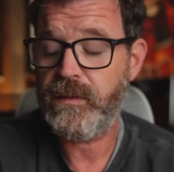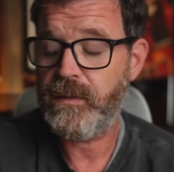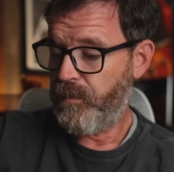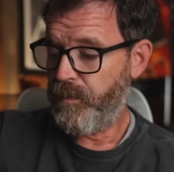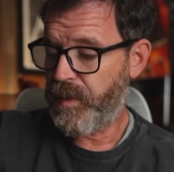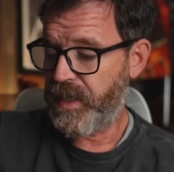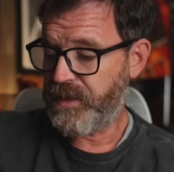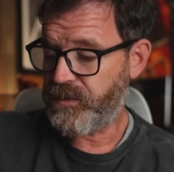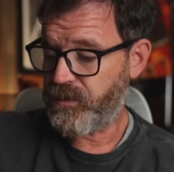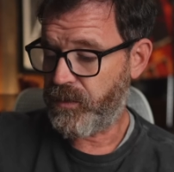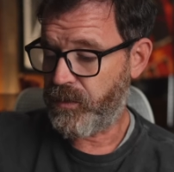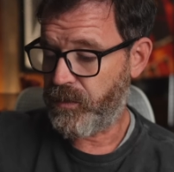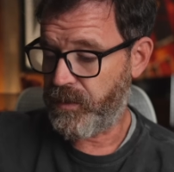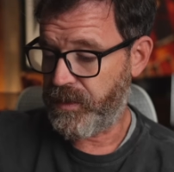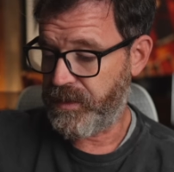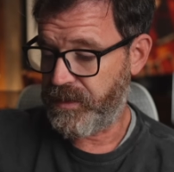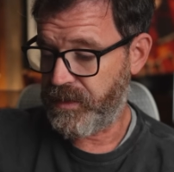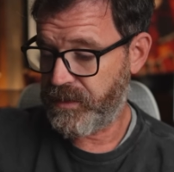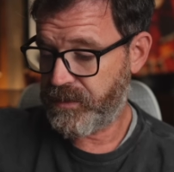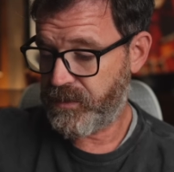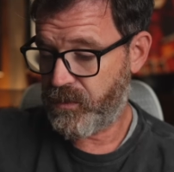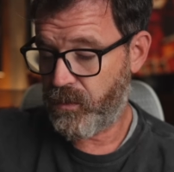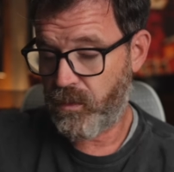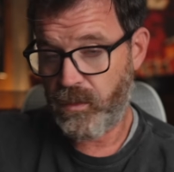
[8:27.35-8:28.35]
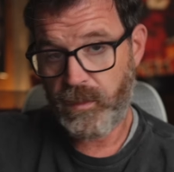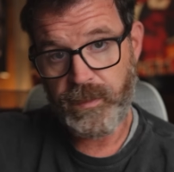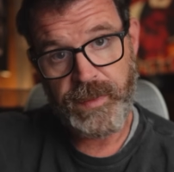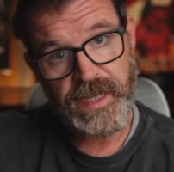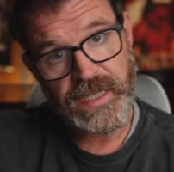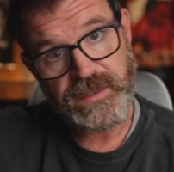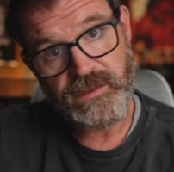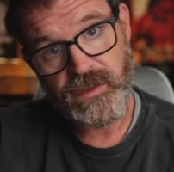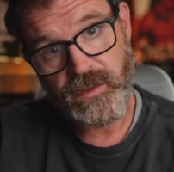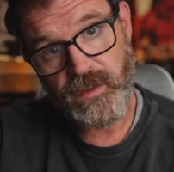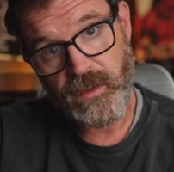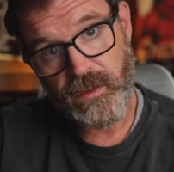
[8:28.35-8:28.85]
Patron only Discord,
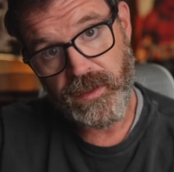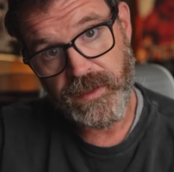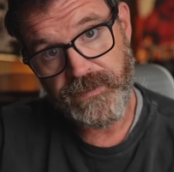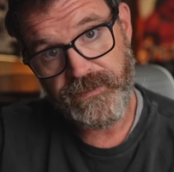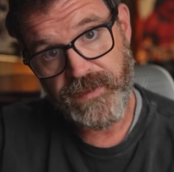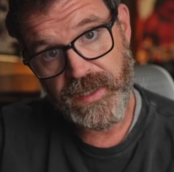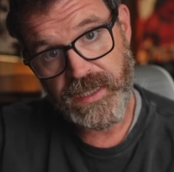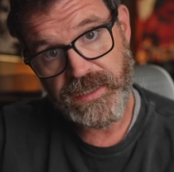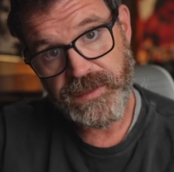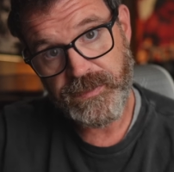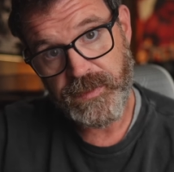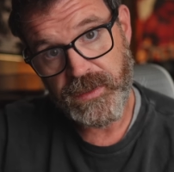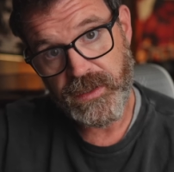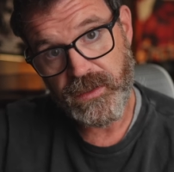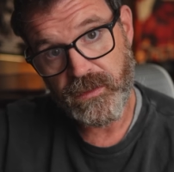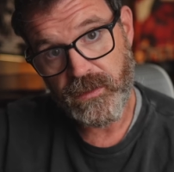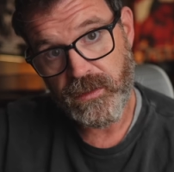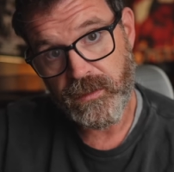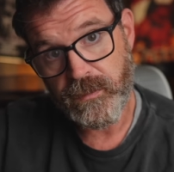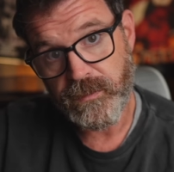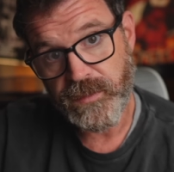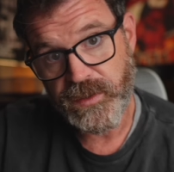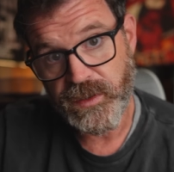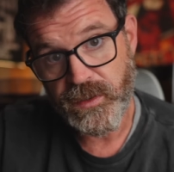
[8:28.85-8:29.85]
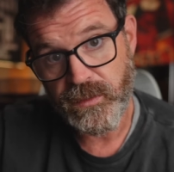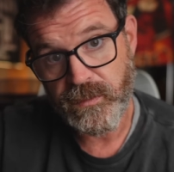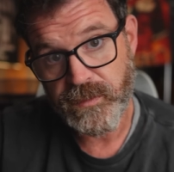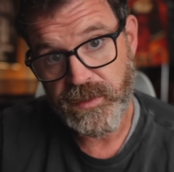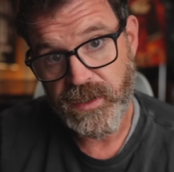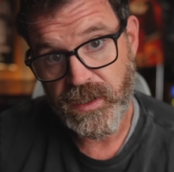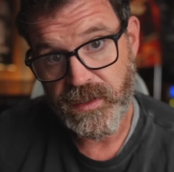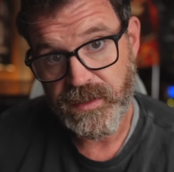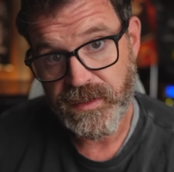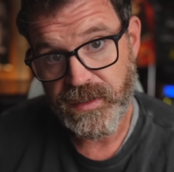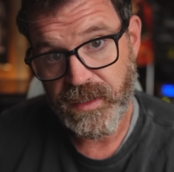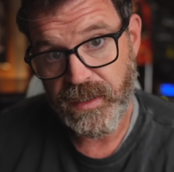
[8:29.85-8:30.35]
patron only Facebook group, Zooms
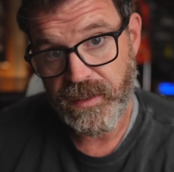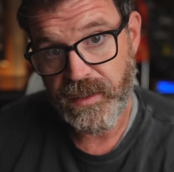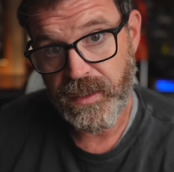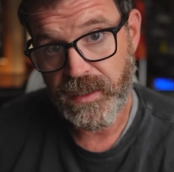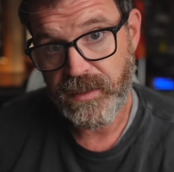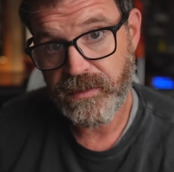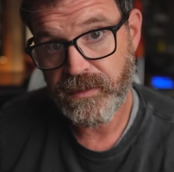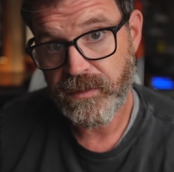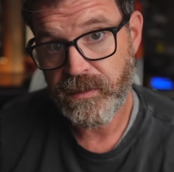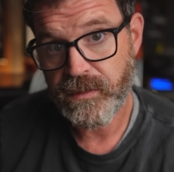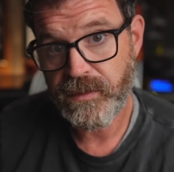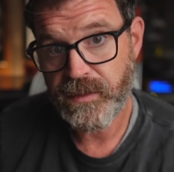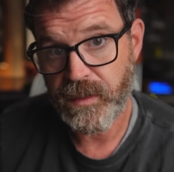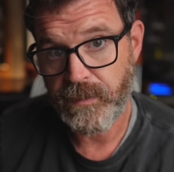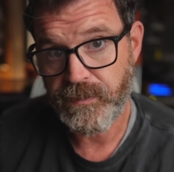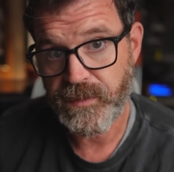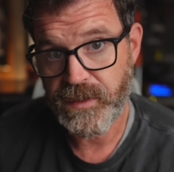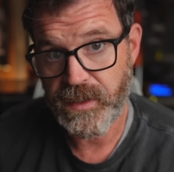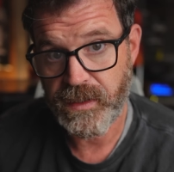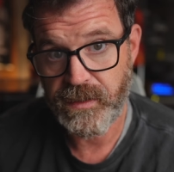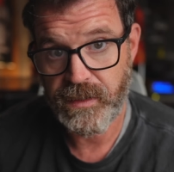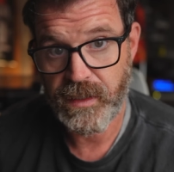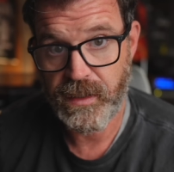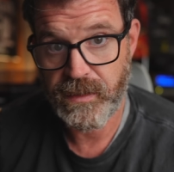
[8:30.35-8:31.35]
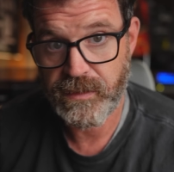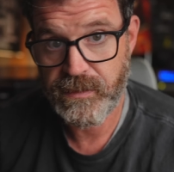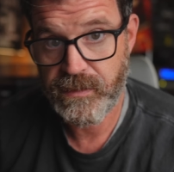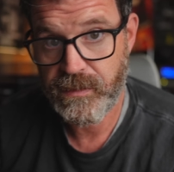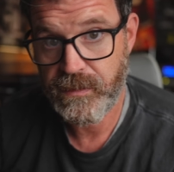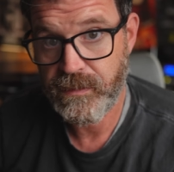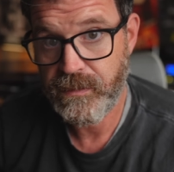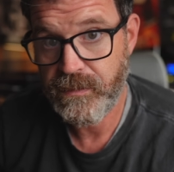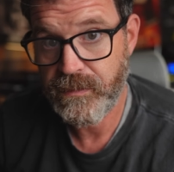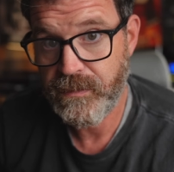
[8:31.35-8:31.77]
on Sundays, some Sundays